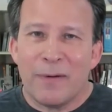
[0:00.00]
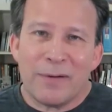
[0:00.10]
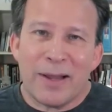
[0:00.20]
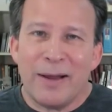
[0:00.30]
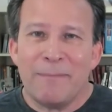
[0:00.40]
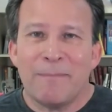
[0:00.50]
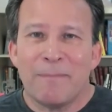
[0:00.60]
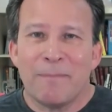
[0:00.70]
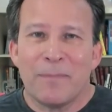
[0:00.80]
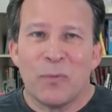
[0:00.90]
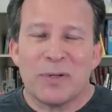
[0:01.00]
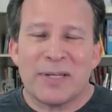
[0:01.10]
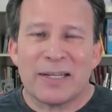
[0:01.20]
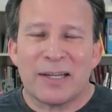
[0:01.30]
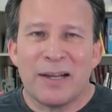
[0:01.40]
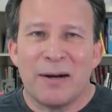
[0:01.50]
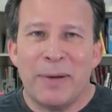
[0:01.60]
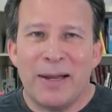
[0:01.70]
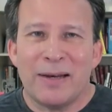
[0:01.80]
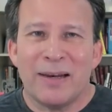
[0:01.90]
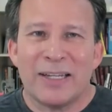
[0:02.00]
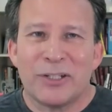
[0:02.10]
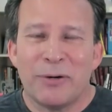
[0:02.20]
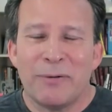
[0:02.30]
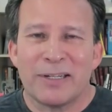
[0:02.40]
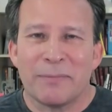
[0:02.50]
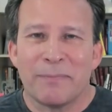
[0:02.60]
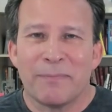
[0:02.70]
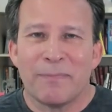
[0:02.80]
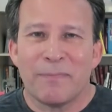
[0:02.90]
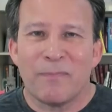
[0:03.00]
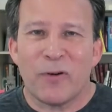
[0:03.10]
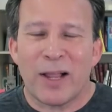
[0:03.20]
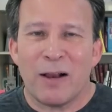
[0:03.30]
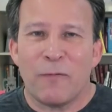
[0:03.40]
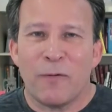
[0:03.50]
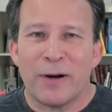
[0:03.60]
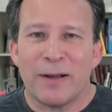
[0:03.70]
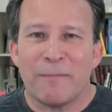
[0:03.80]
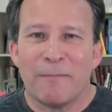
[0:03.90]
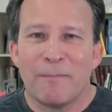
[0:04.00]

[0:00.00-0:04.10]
Okay. What's that going to mean? Less tourism for California.